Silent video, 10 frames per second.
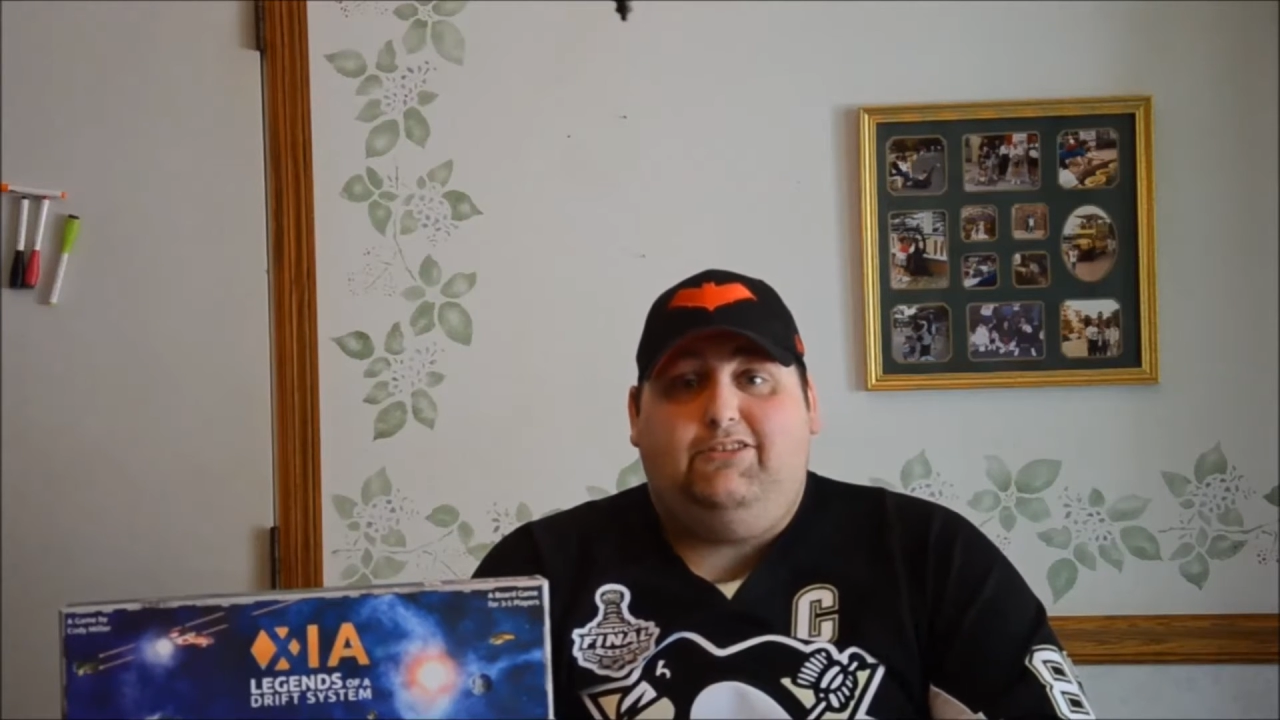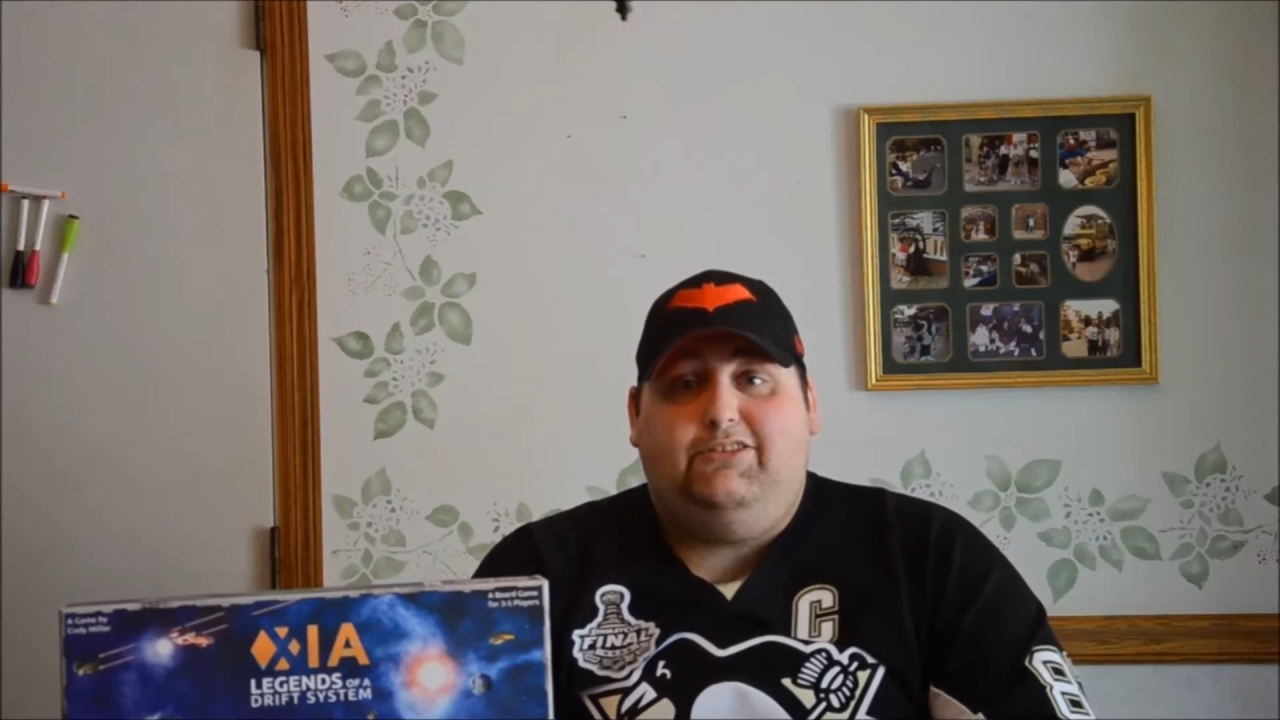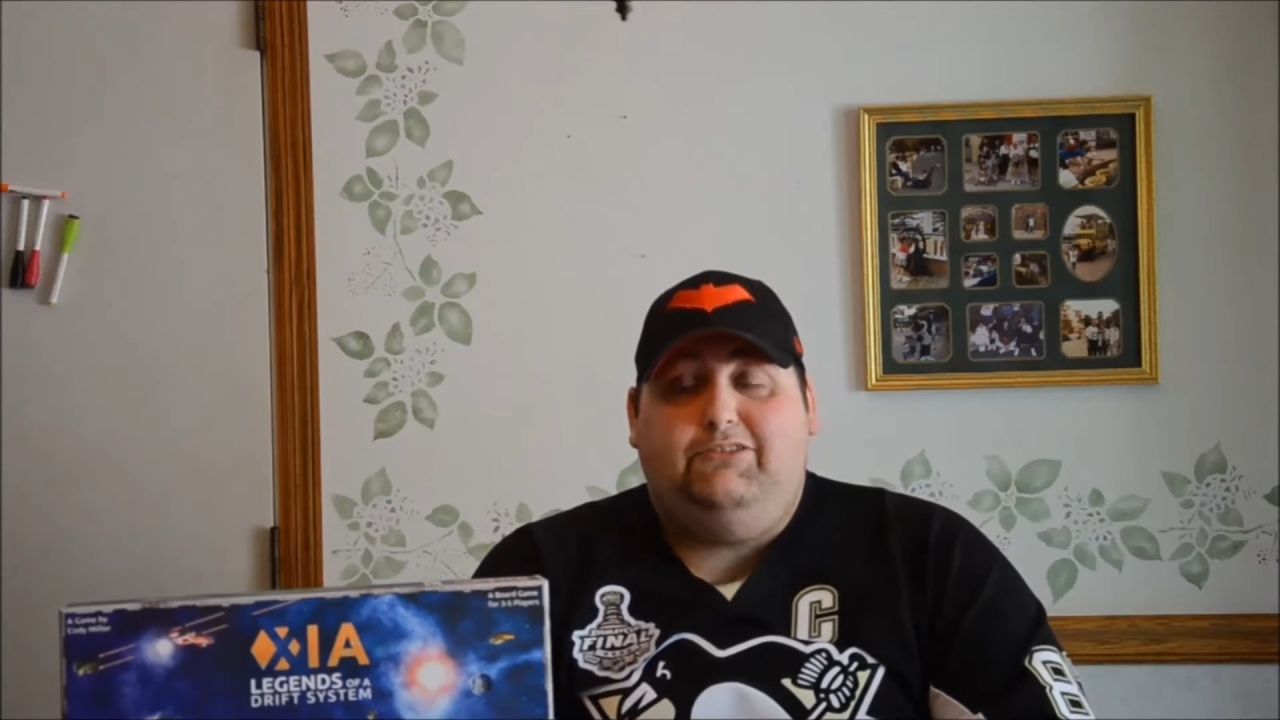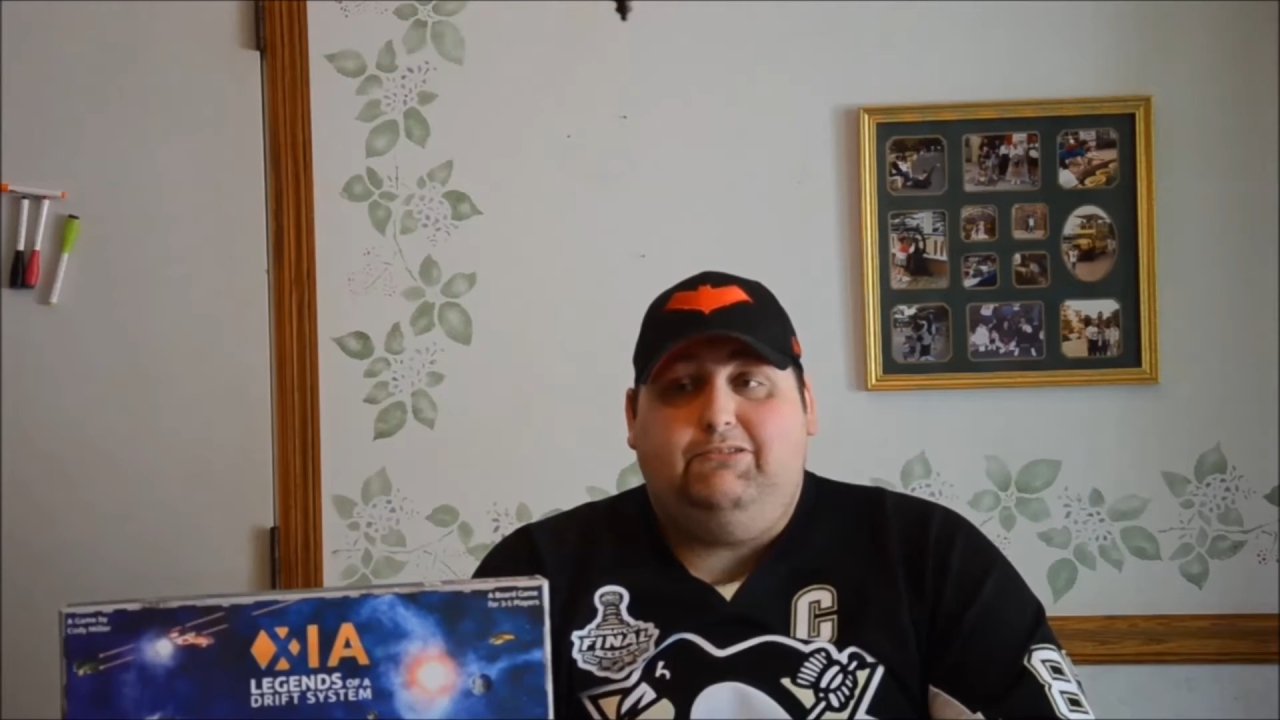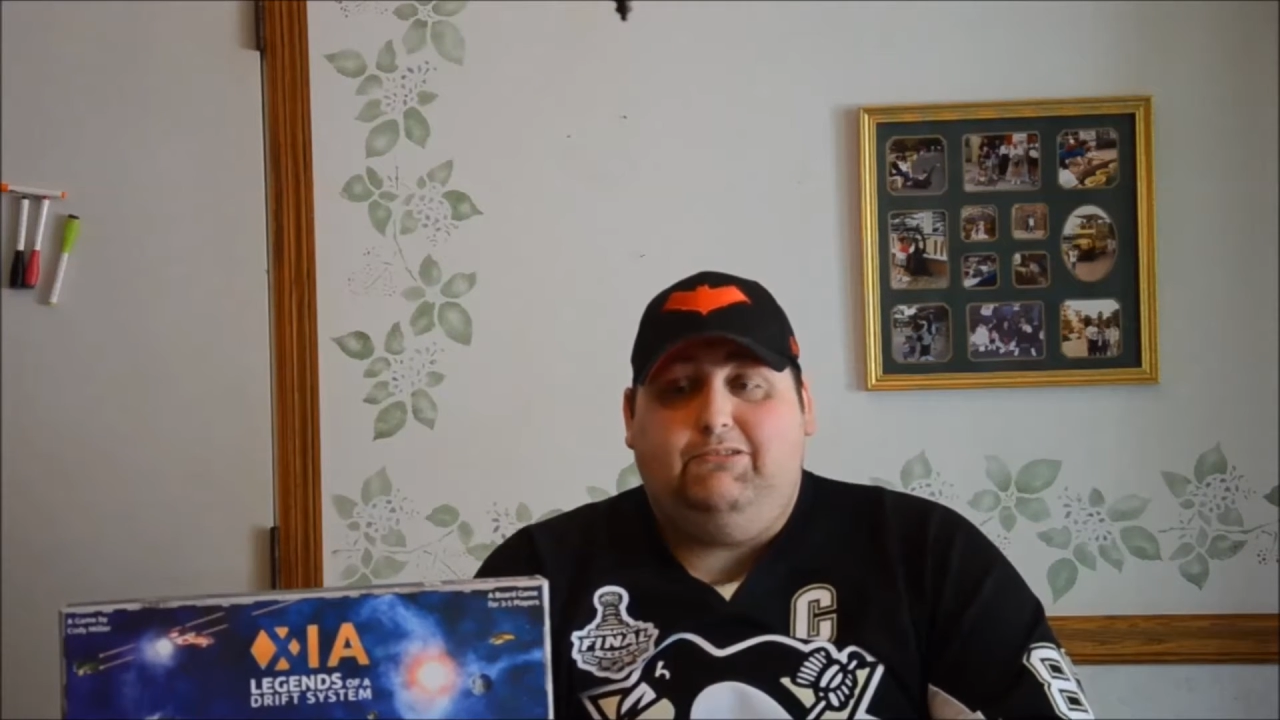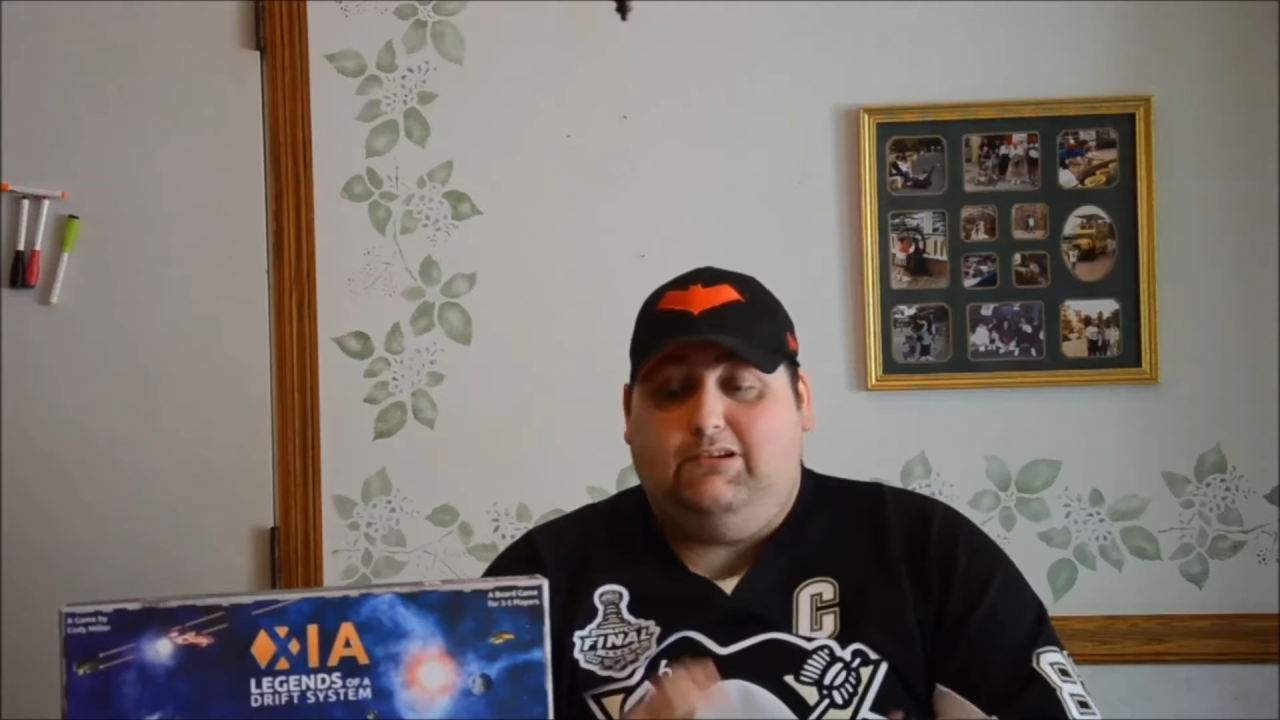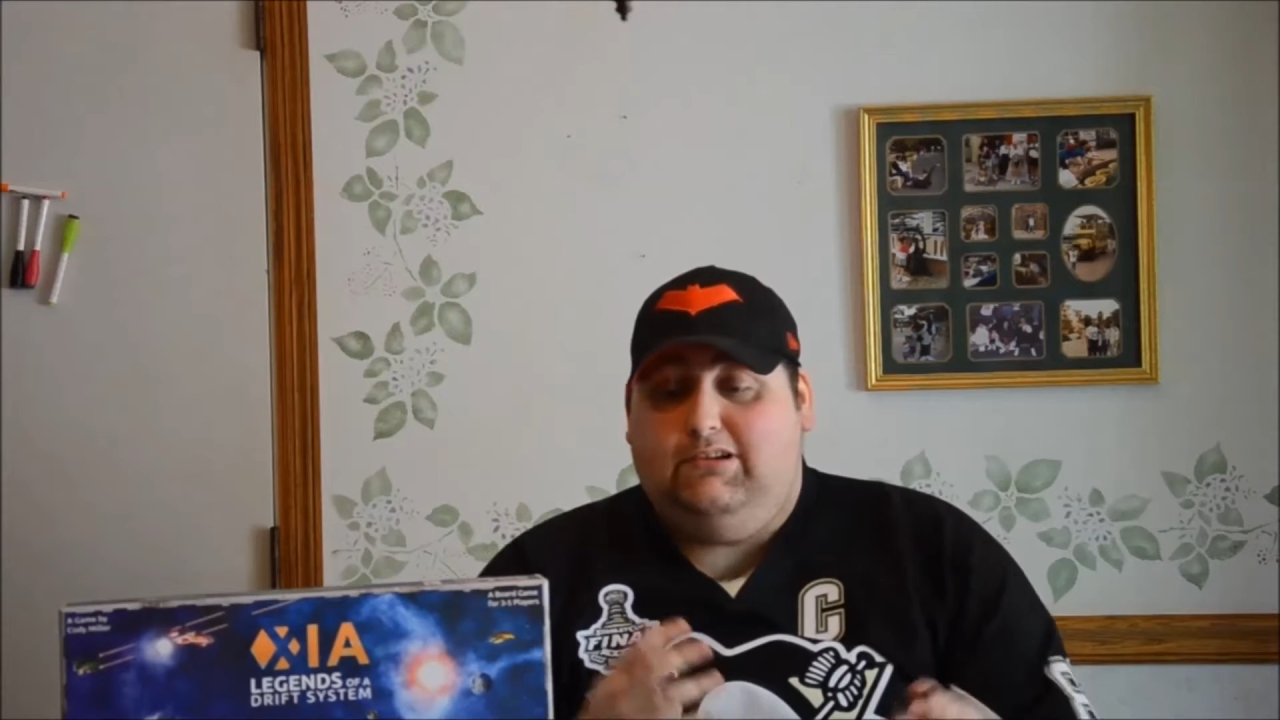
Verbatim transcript: to